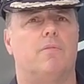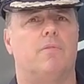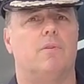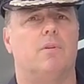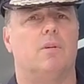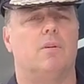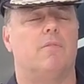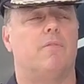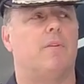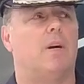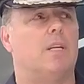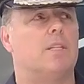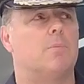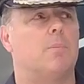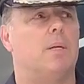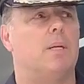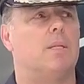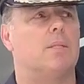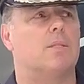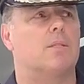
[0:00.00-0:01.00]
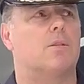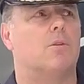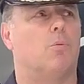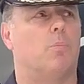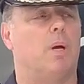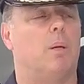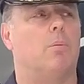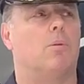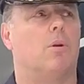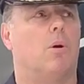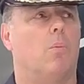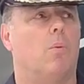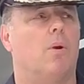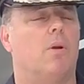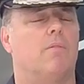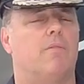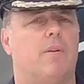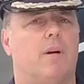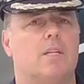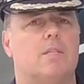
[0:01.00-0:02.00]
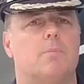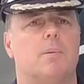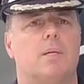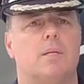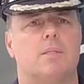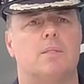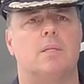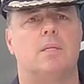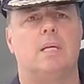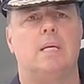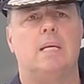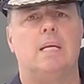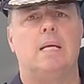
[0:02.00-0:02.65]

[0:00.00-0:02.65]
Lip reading: for face masks, or people not wearing face masks.